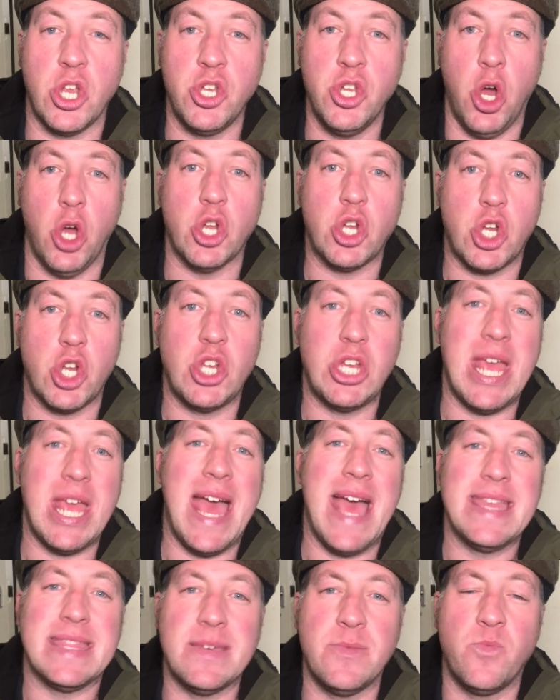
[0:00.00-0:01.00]
not
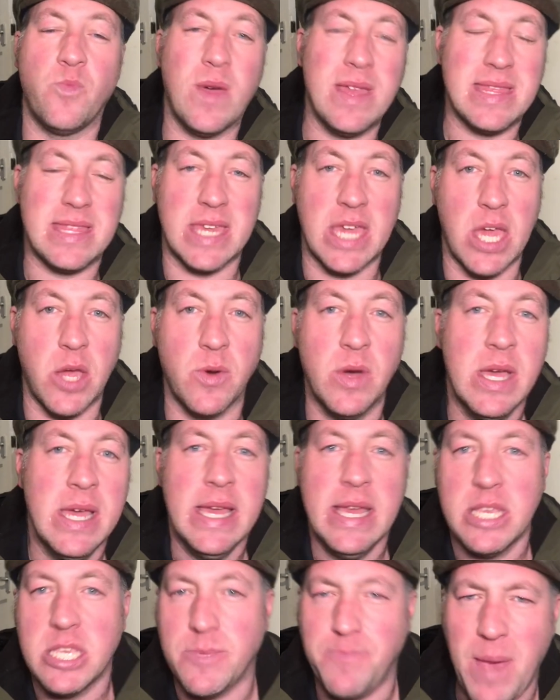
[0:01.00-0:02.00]
share them with you,
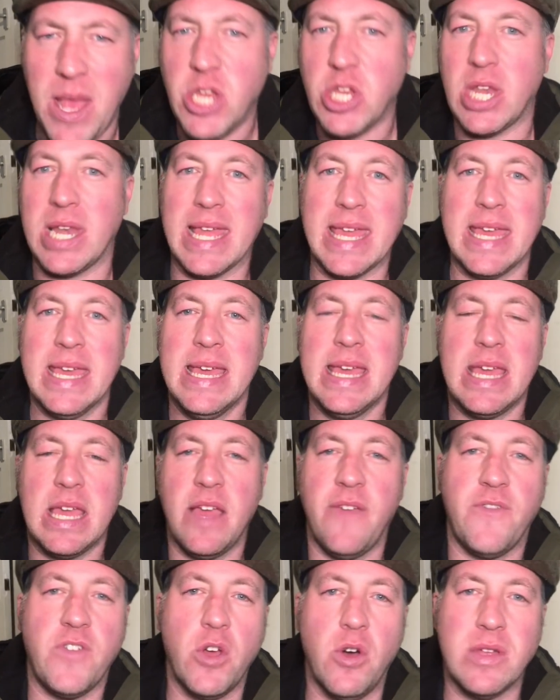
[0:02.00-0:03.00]
especially
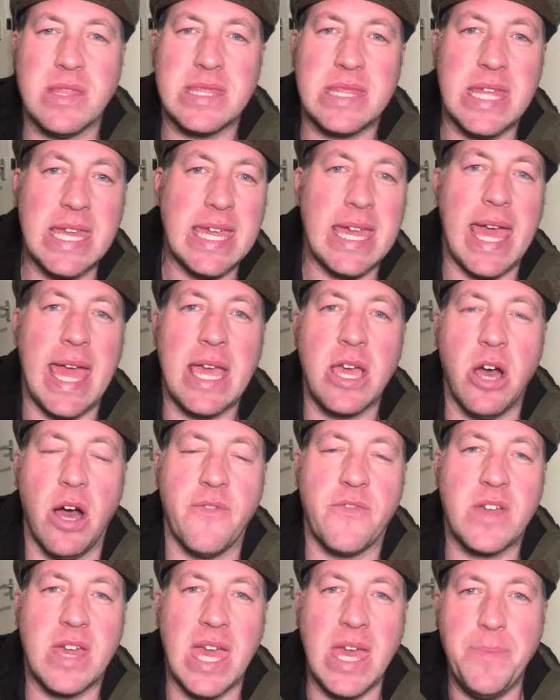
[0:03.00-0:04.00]
if you're thinking
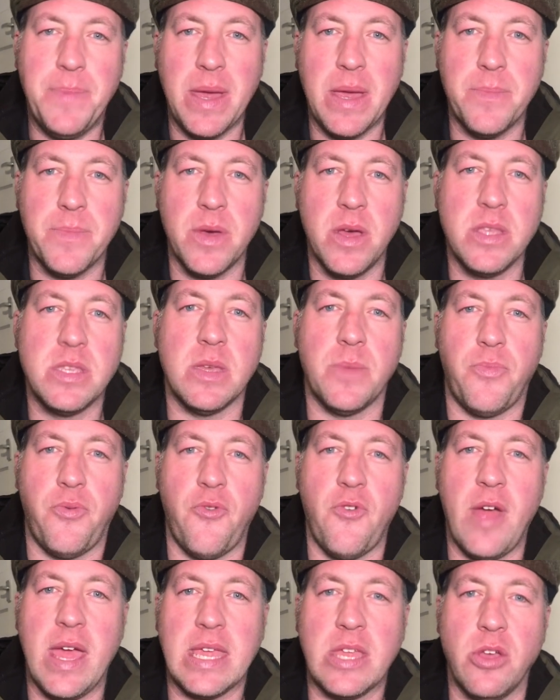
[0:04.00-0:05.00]
of keeping birds of
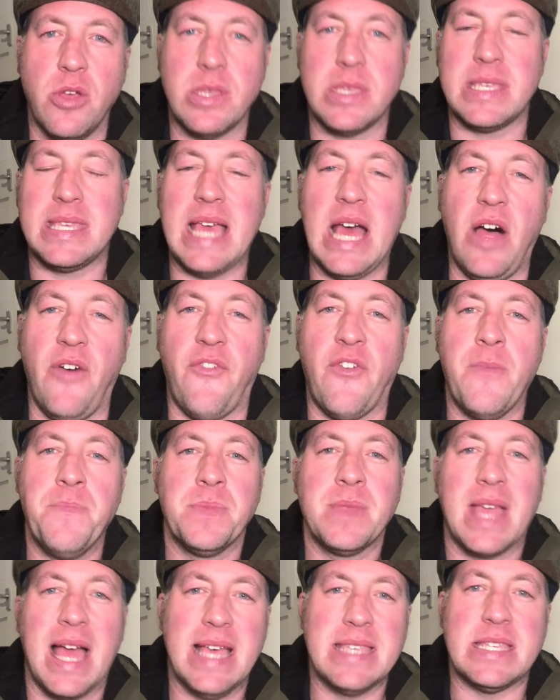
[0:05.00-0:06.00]
prey yourself,
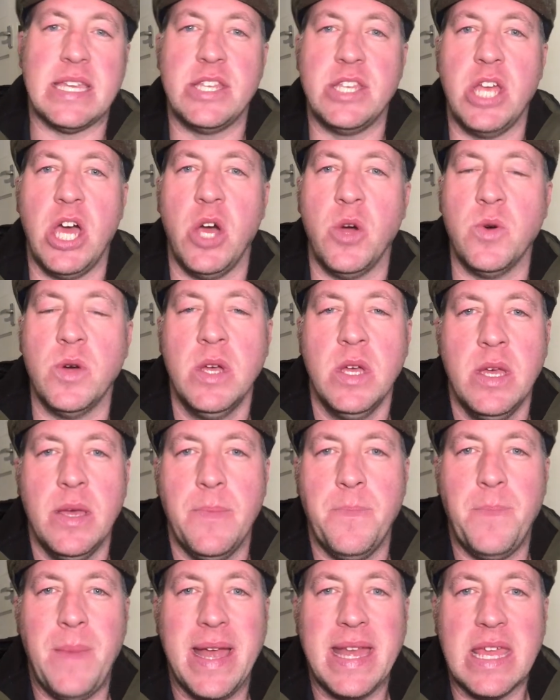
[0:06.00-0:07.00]
as I know
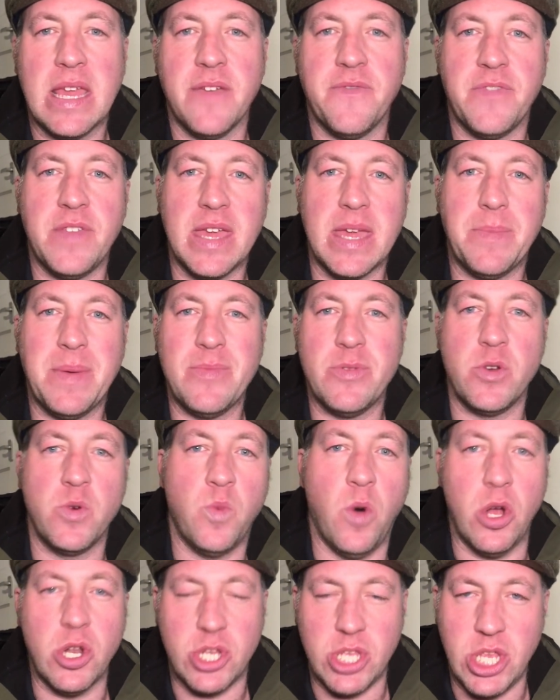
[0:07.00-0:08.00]
many of the people who
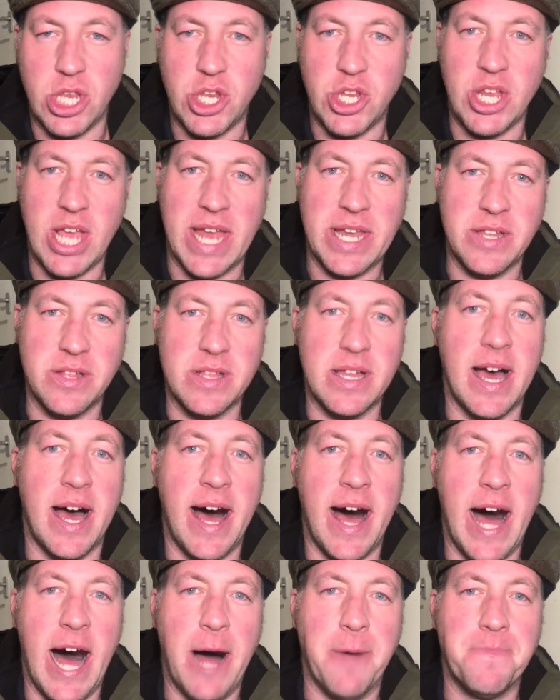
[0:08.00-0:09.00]
watch this channel
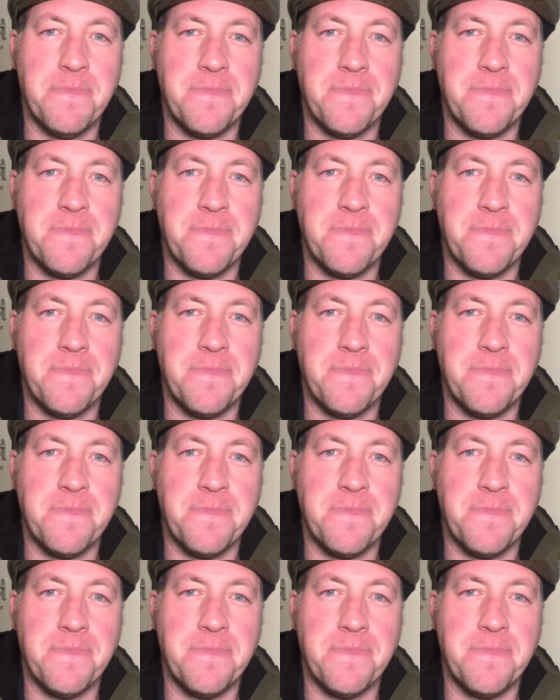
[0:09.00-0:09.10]
are.